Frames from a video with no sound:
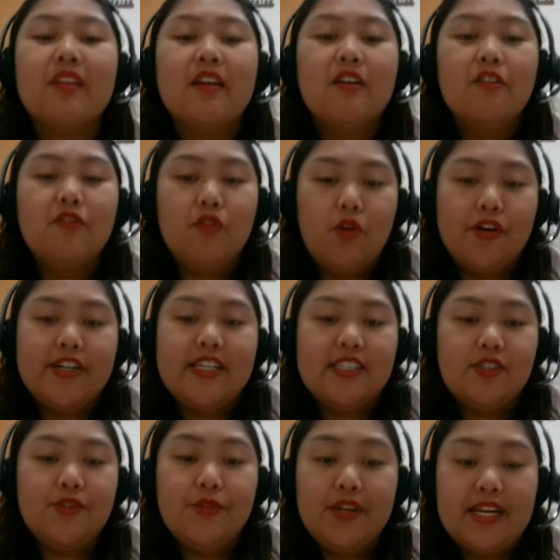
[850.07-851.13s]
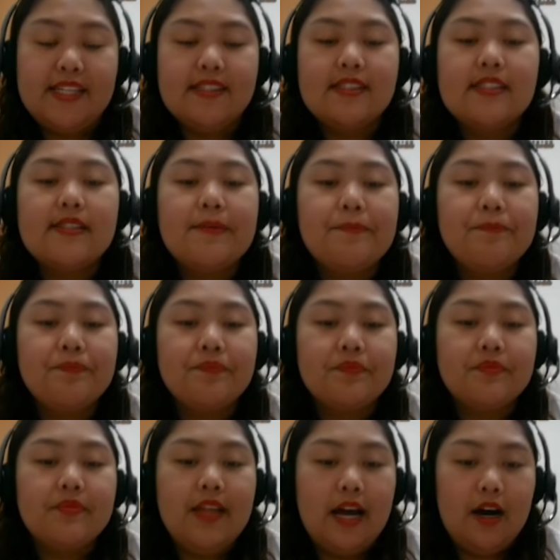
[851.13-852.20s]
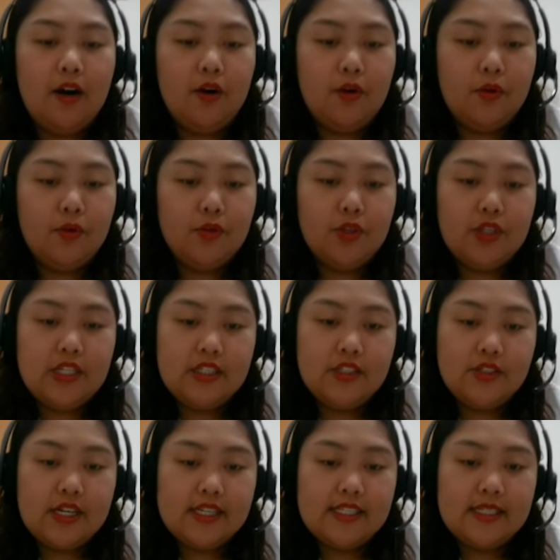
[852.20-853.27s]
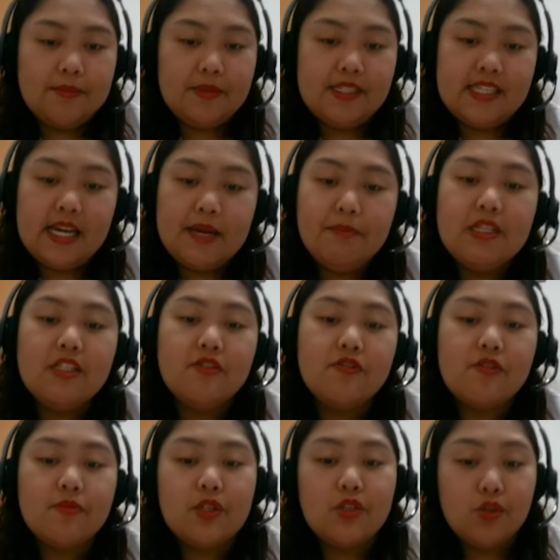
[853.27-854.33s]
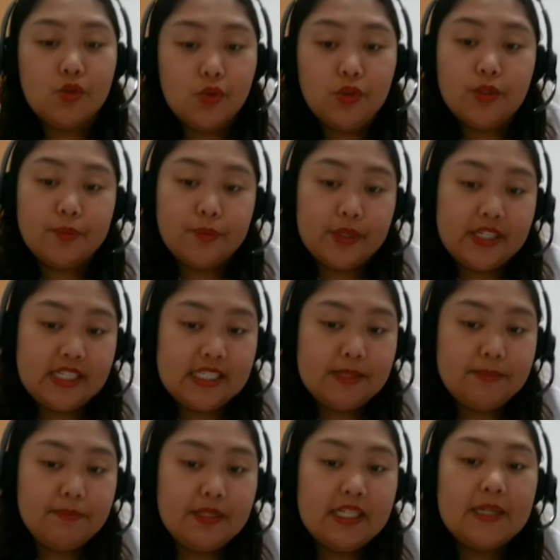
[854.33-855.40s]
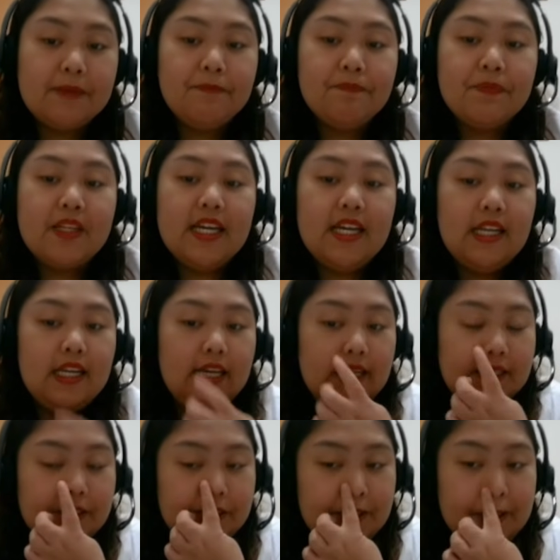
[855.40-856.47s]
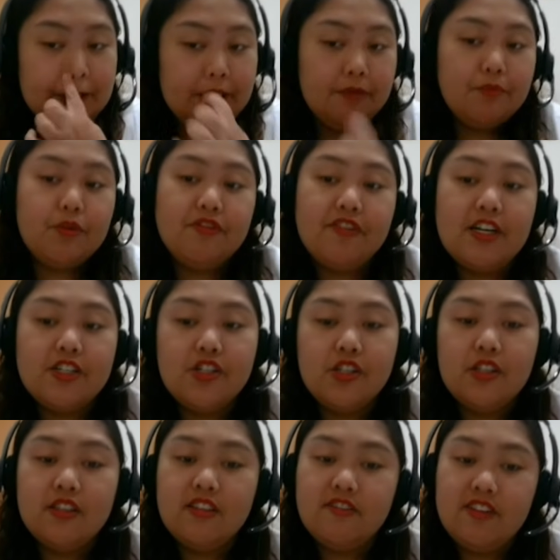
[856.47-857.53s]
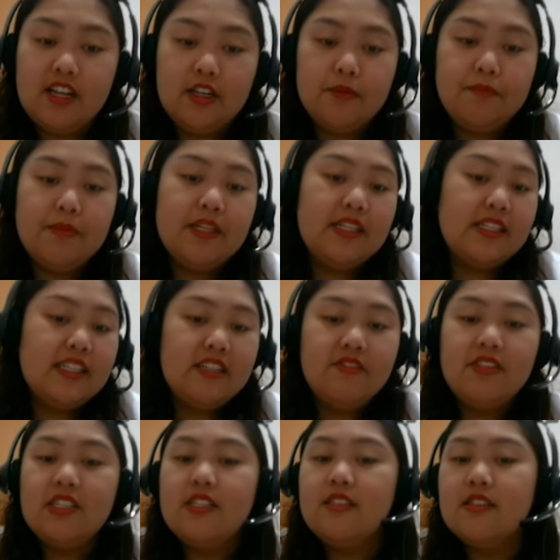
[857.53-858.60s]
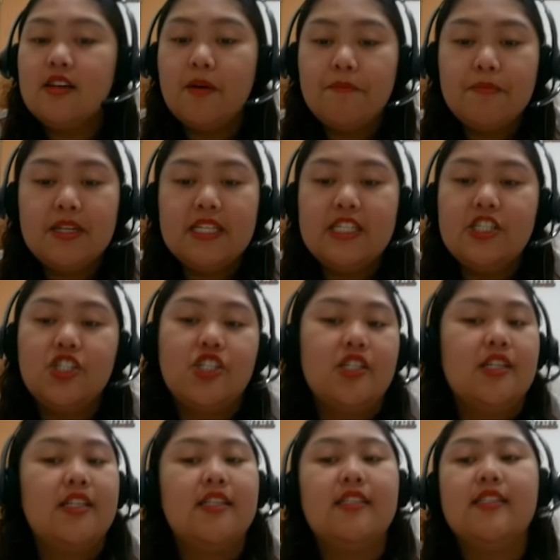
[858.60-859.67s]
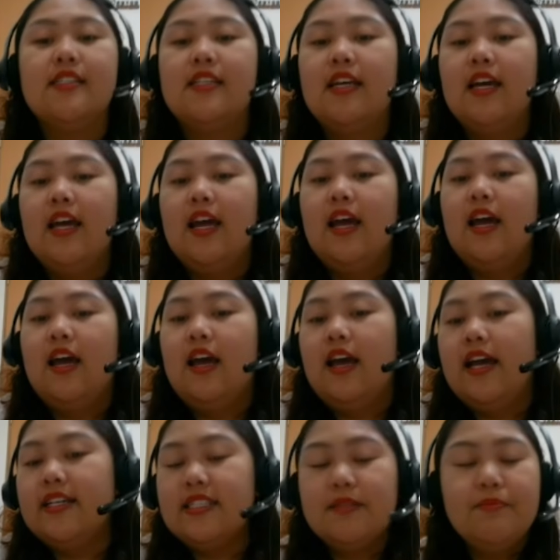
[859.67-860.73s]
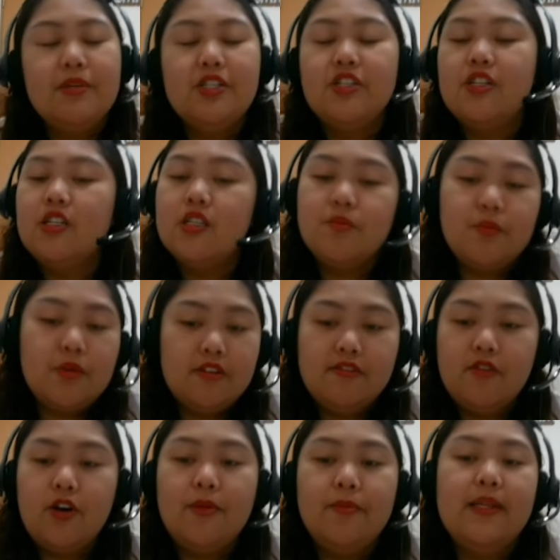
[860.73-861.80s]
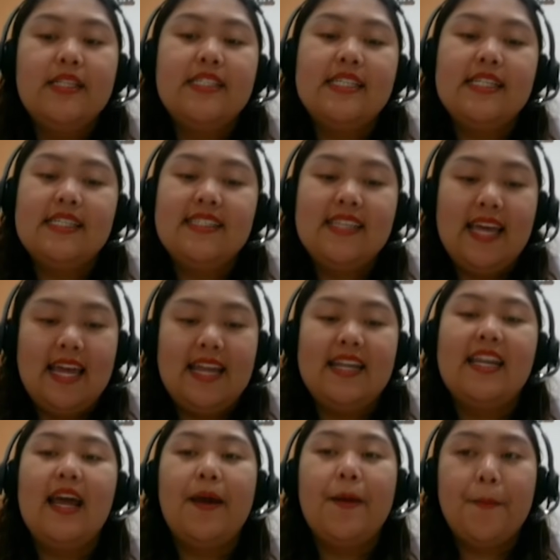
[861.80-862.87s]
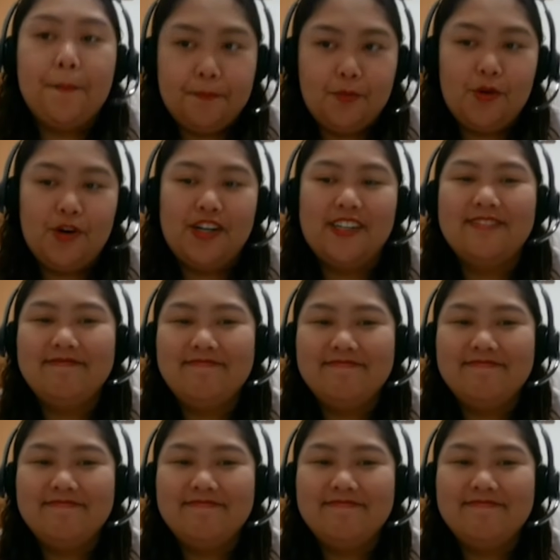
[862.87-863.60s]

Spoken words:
for the students. Now, you need to accept assignments from the school to participate in English teaching, professional development activities, competitions, exhibitions, performances, and more.